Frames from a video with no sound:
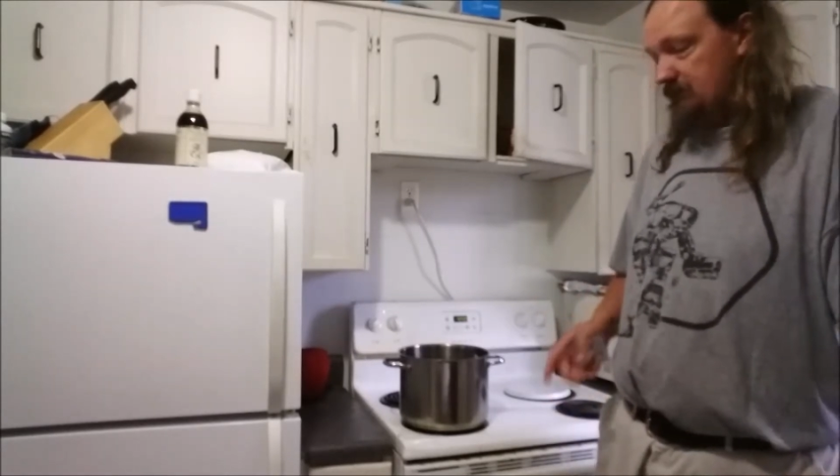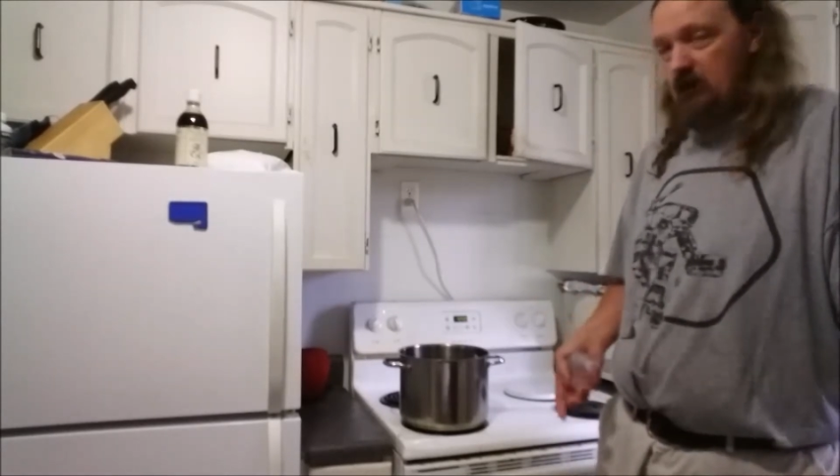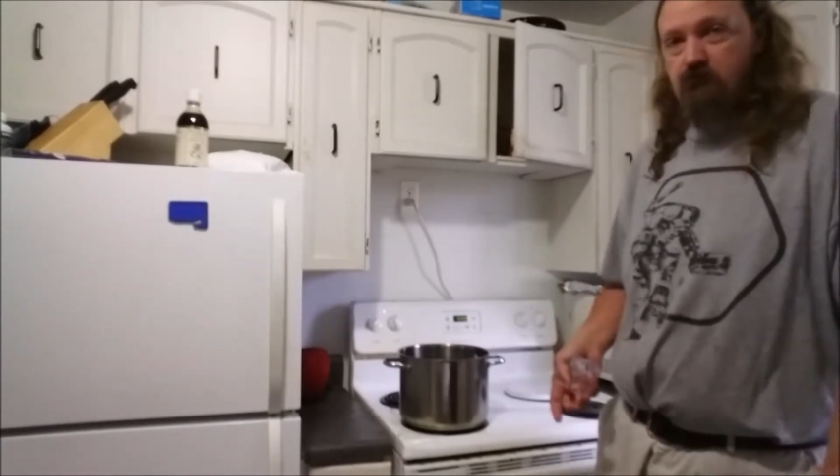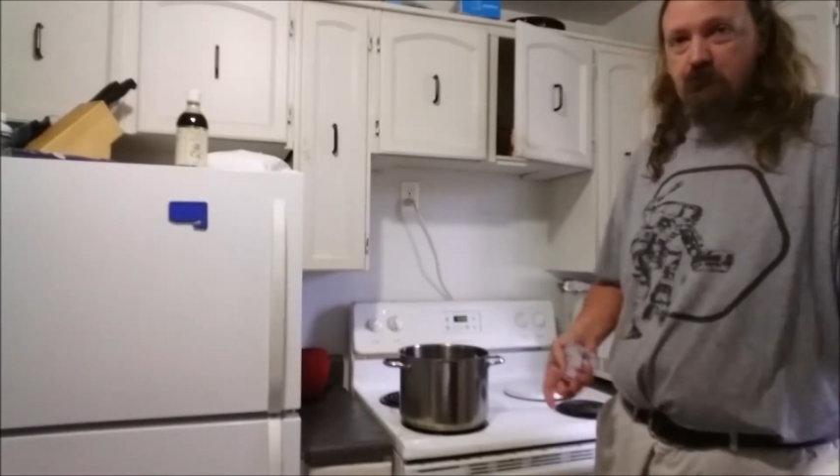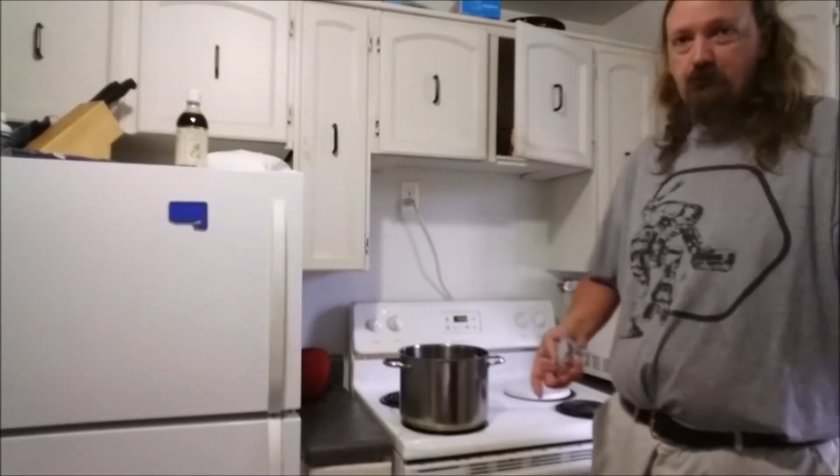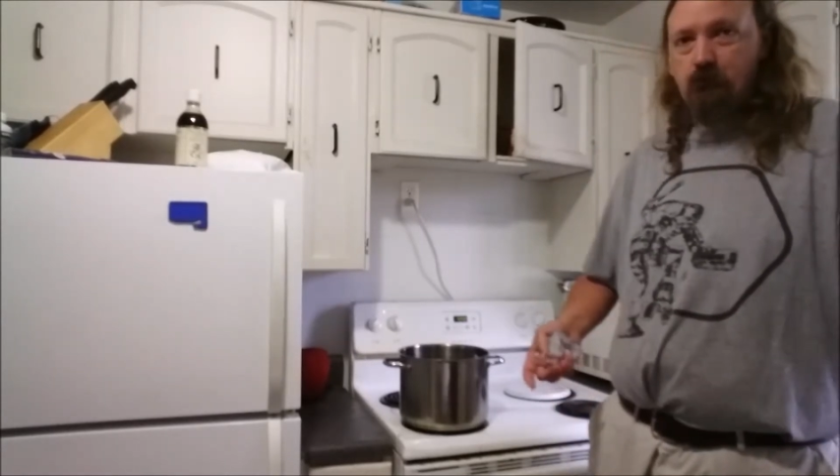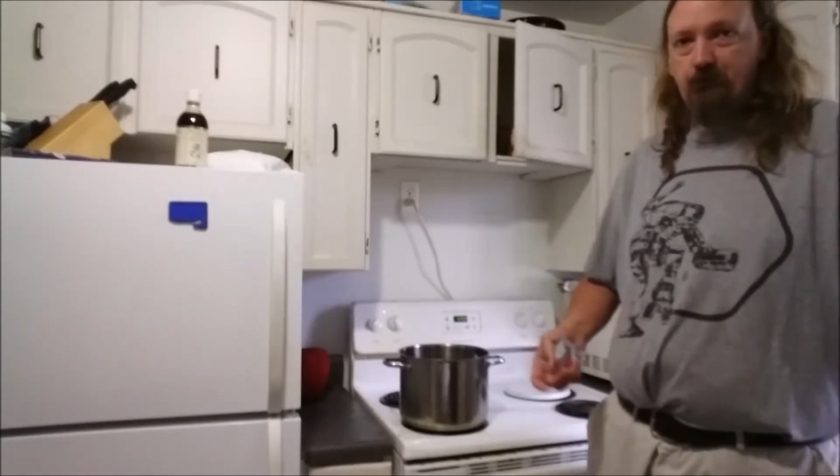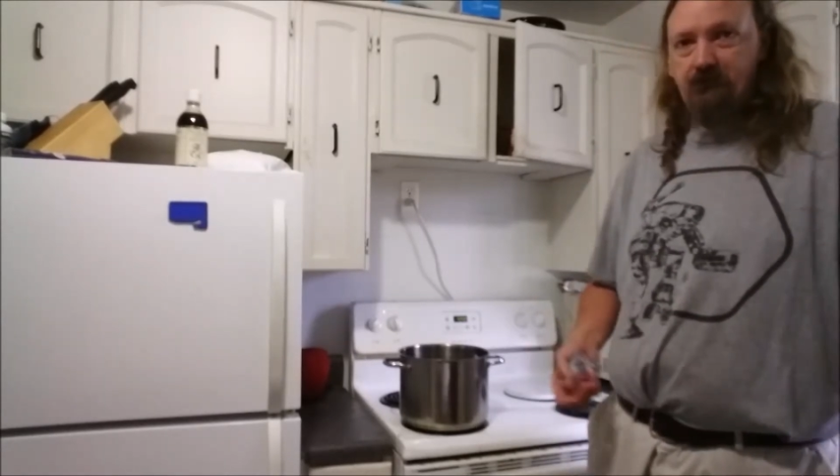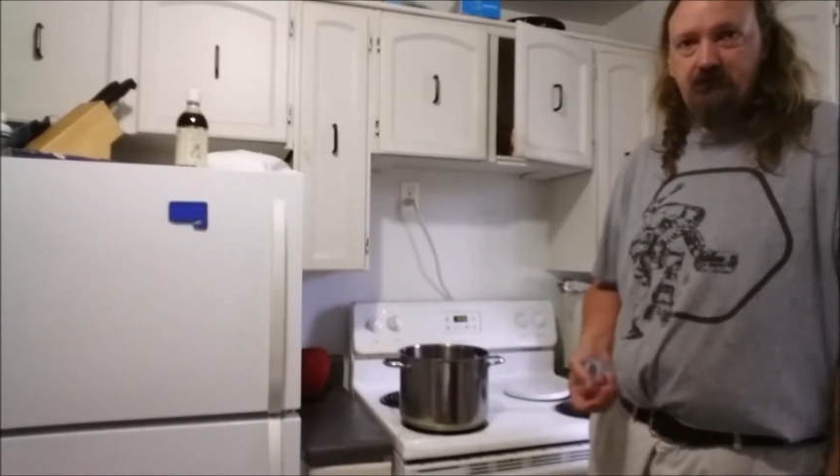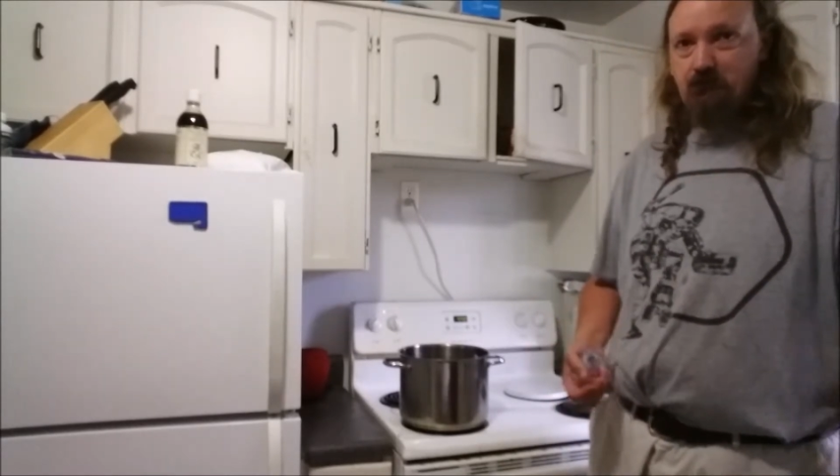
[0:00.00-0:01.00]
Household
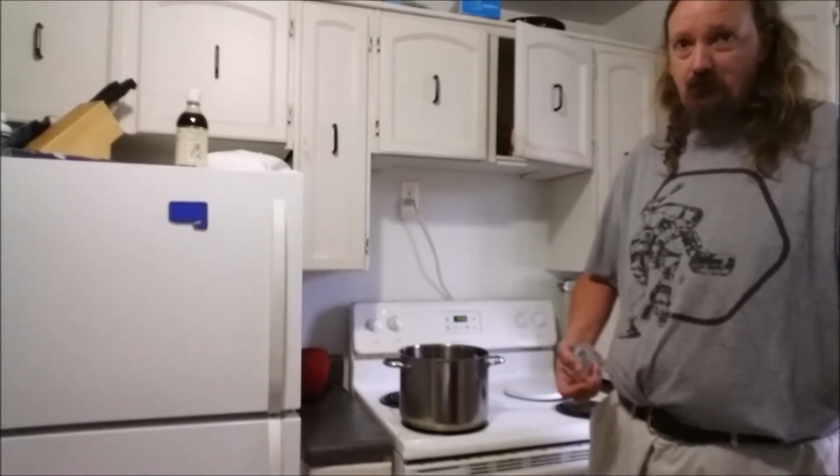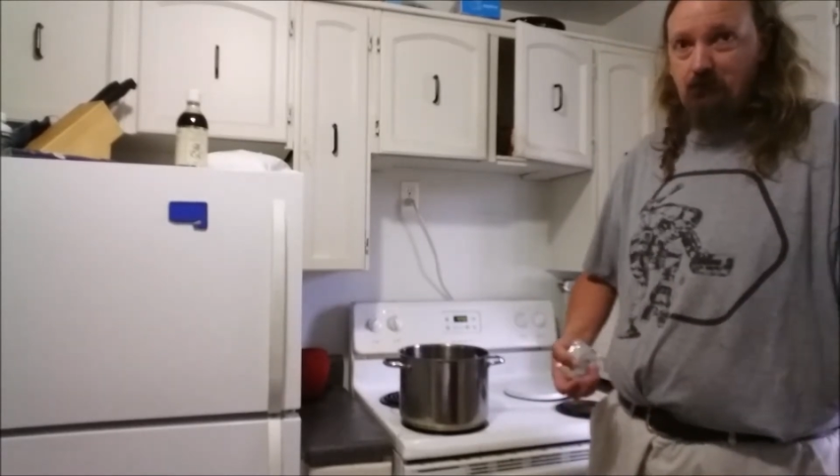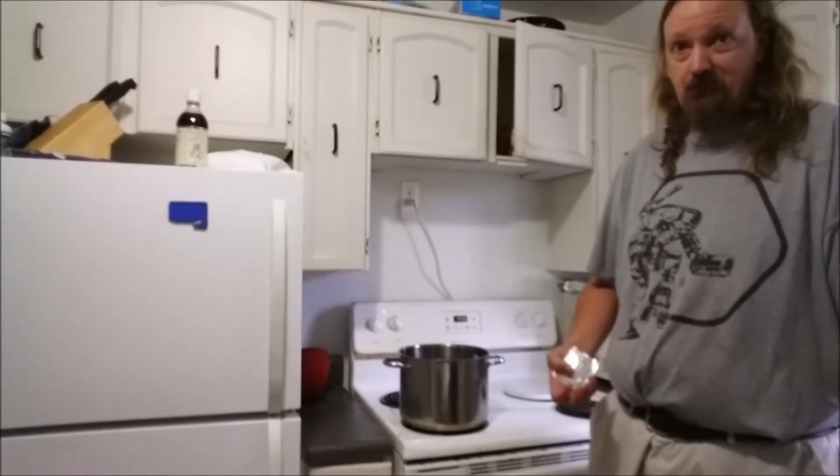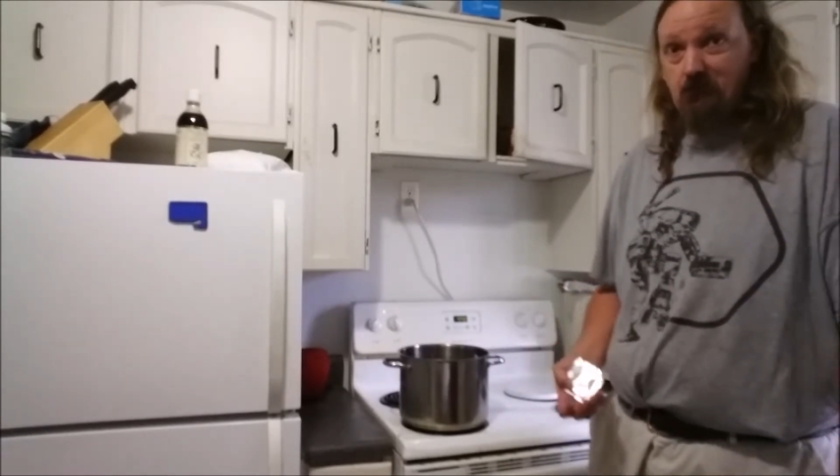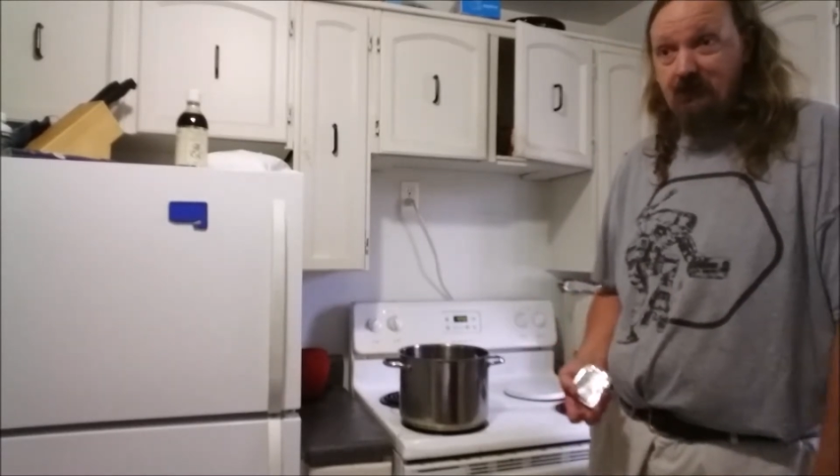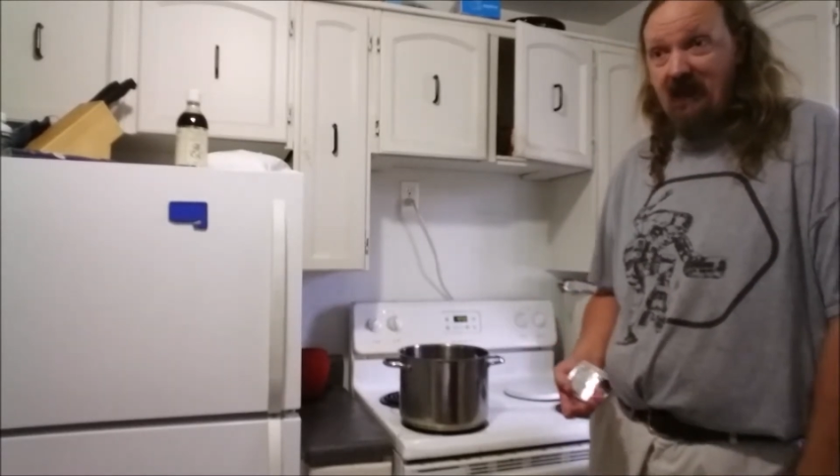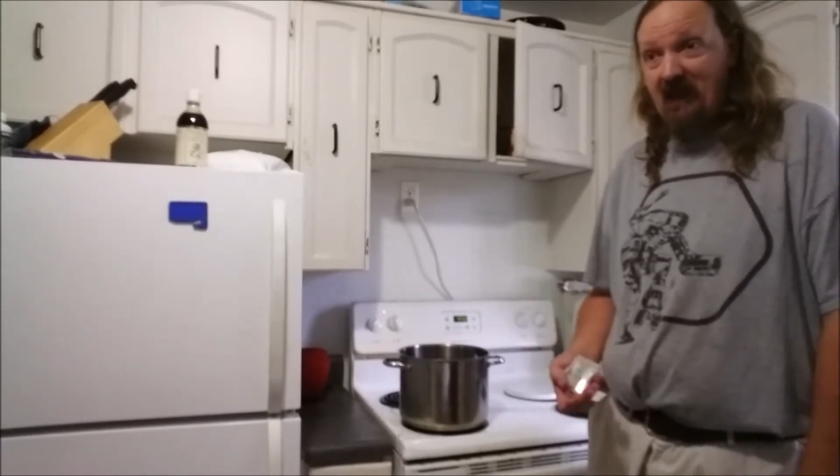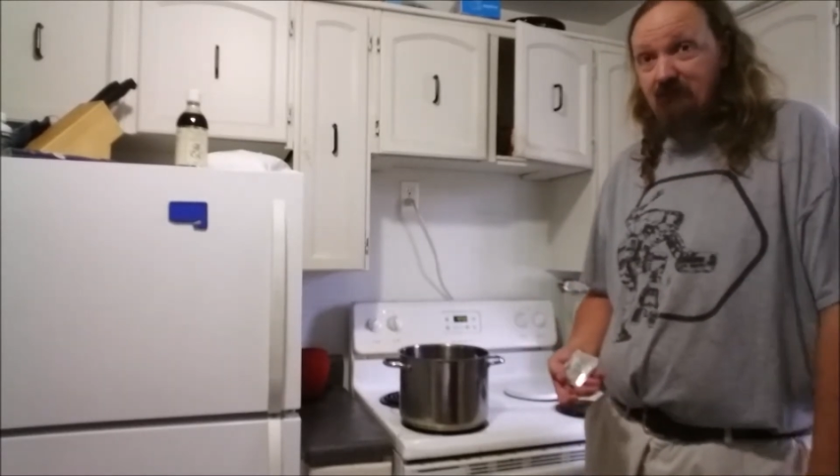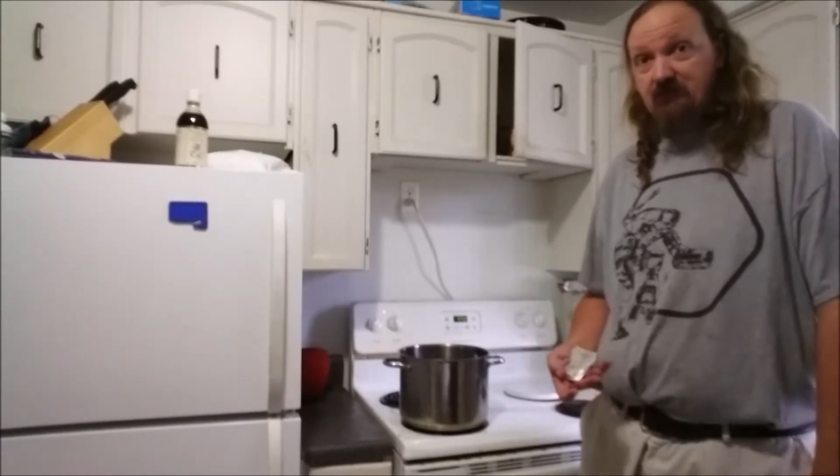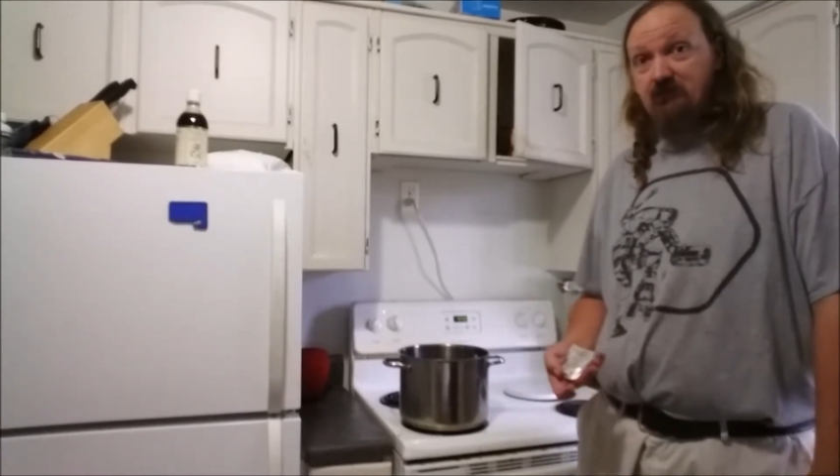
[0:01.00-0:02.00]
equipment that you probably already have.